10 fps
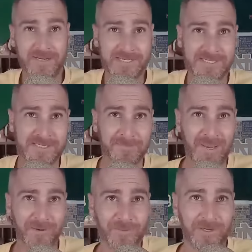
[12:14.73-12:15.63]
because it's
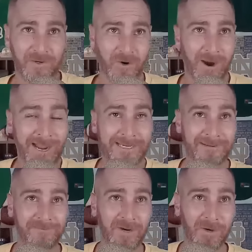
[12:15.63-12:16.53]
better than
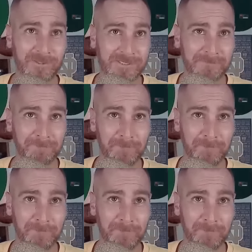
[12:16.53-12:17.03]
crying, folks.